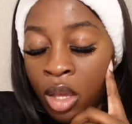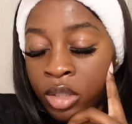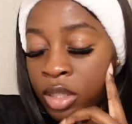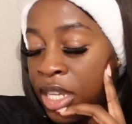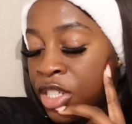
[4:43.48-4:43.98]

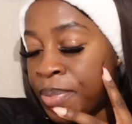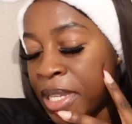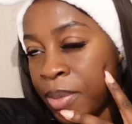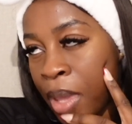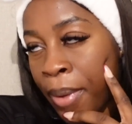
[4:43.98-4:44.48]
So that just
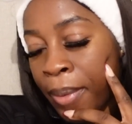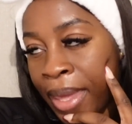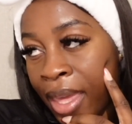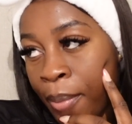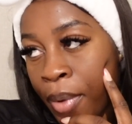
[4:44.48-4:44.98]
messed me up a
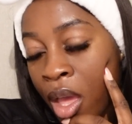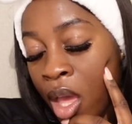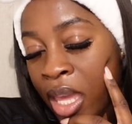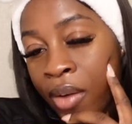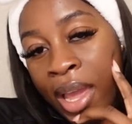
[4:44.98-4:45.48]
bit,
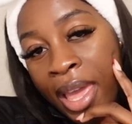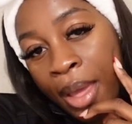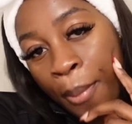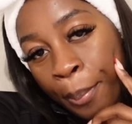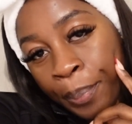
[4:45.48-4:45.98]
but here I
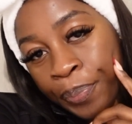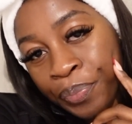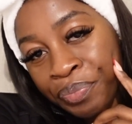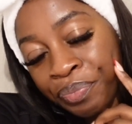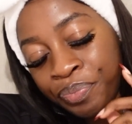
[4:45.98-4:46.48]
am.
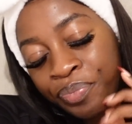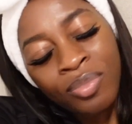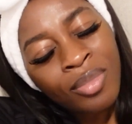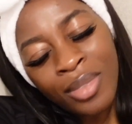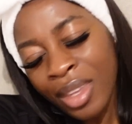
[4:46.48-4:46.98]

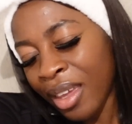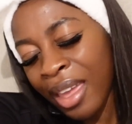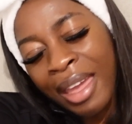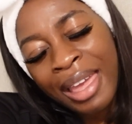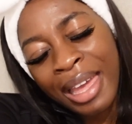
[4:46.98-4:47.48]

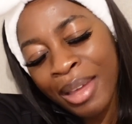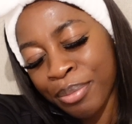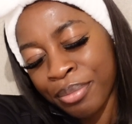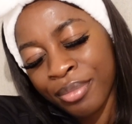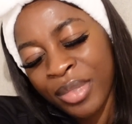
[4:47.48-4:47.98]
Here I
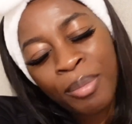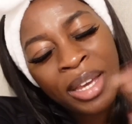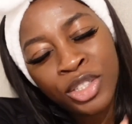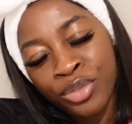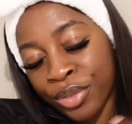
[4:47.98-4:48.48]
am in my
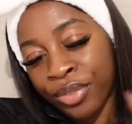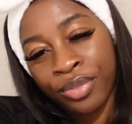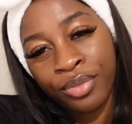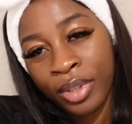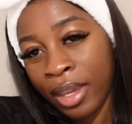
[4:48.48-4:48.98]

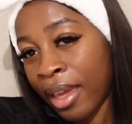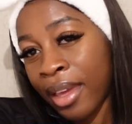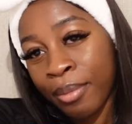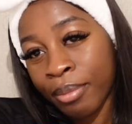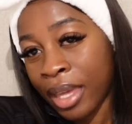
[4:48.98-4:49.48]
truth. Here I
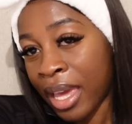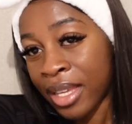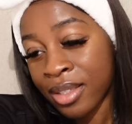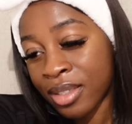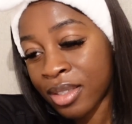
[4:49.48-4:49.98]
am,
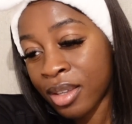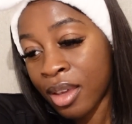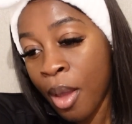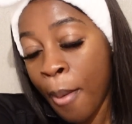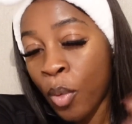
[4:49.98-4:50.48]
guys.
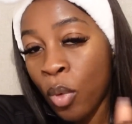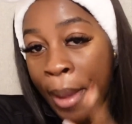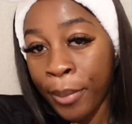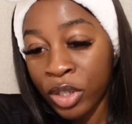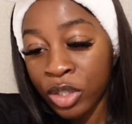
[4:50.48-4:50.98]
But what
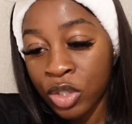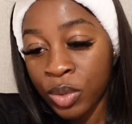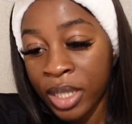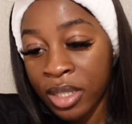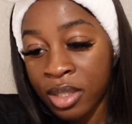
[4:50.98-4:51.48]
I'm gonna do
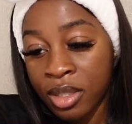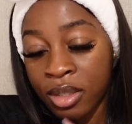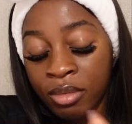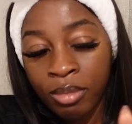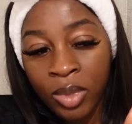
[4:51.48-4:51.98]
is
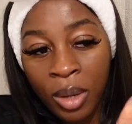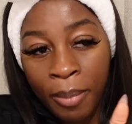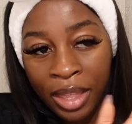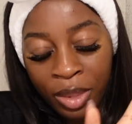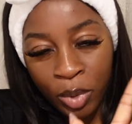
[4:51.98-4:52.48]
I'm gonna
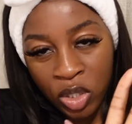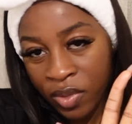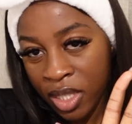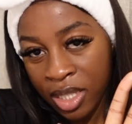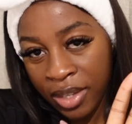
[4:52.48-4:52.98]
make the most of
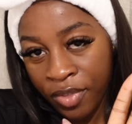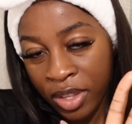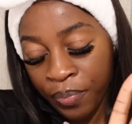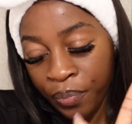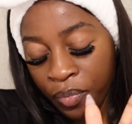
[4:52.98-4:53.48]
this evening.